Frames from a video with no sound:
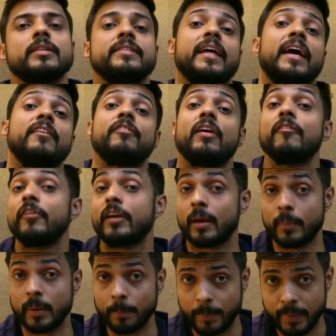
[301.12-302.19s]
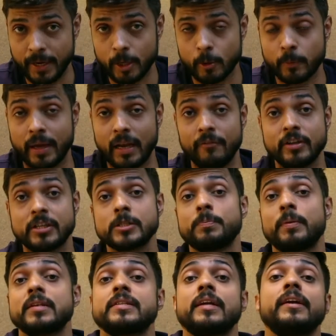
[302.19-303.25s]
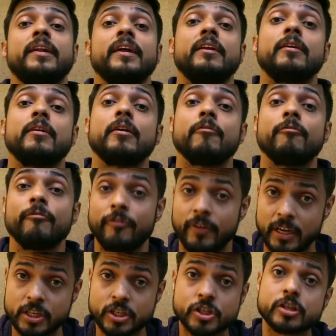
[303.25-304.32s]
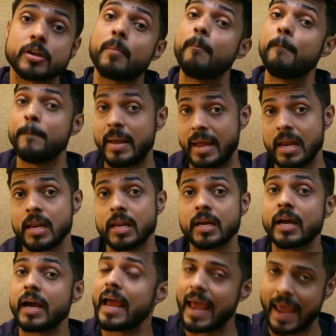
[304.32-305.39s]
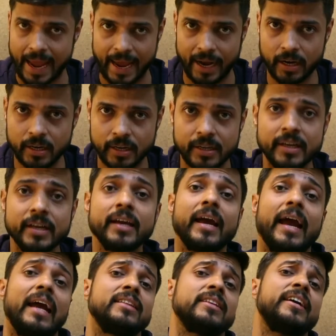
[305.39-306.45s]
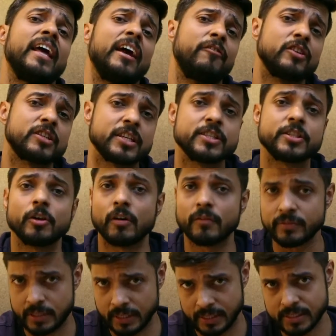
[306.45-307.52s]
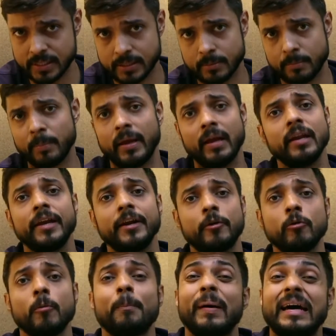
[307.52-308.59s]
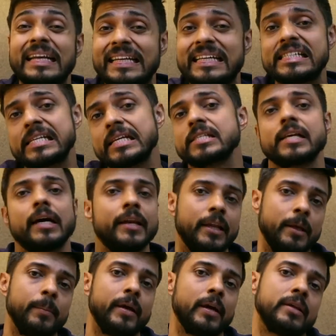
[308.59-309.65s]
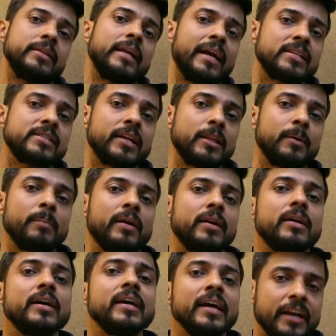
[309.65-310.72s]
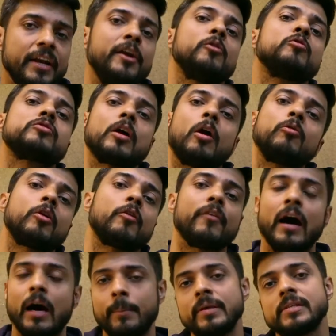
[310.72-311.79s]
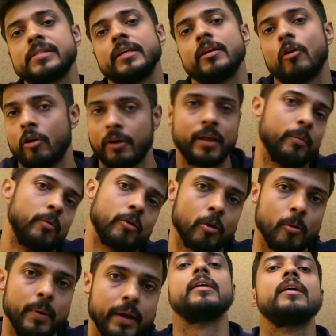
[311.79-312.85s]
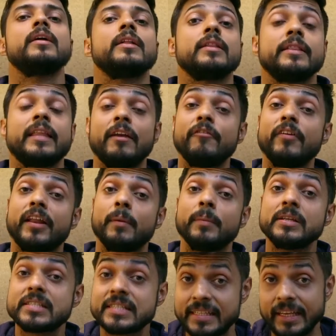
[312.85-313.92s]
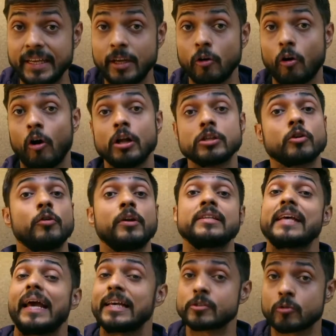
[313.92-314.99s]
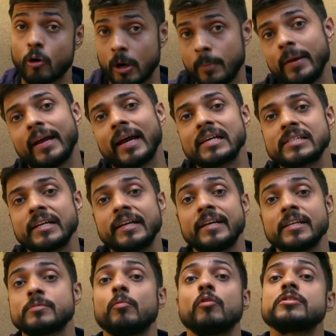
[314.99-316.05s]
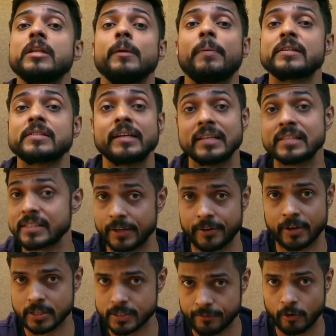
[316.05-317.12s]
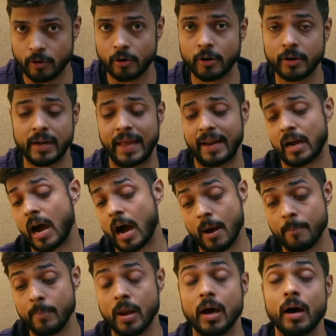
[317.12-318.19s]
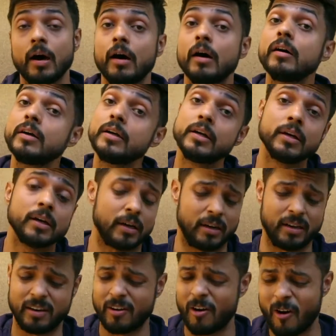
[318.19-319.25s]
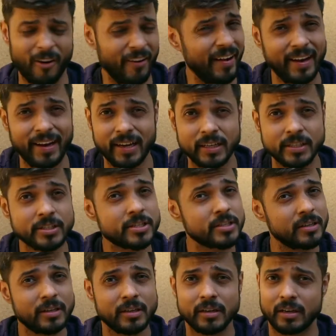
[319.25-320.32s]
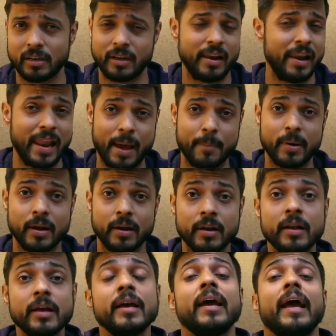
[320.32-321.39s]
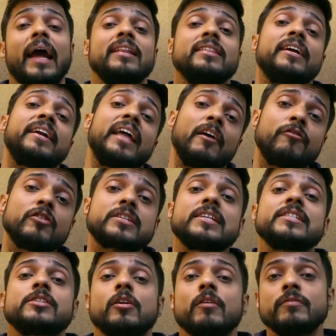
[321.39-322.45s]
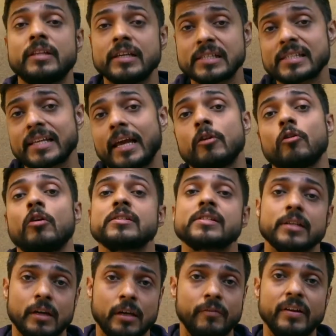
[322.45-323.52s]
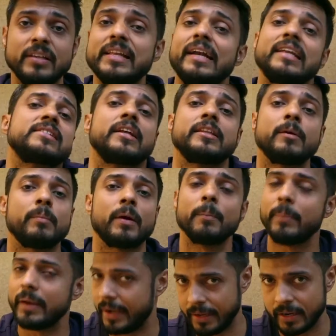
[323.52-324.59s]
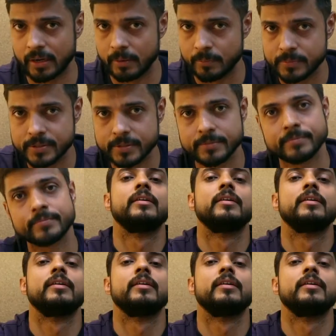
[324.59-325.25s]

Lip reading: Then we have vitamin B12, which is present in fish, milk, egg, and the deficiency of this may lead to pernicious anemia. That is nothing but reduced count of RBC or hemoglobin. Then vitamin C, also known as ascorbic acid, it is mostly present in citrus fruit like amla, orange, lemon, and the deficiency of this can cause scurvy, that is nothing but bleeding gums.